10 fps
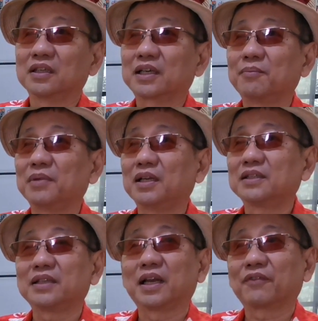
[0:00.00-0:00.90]
ikan
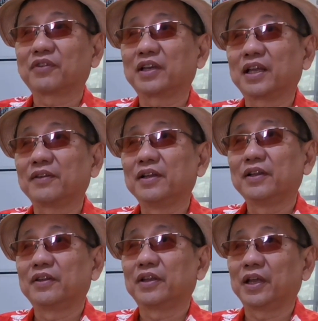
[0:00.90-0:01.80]
bilis, and after that,
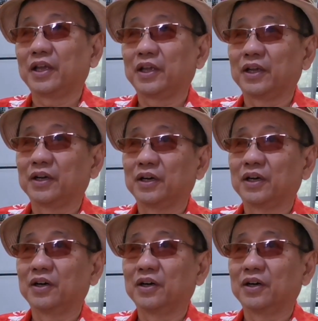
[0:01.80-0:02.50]
they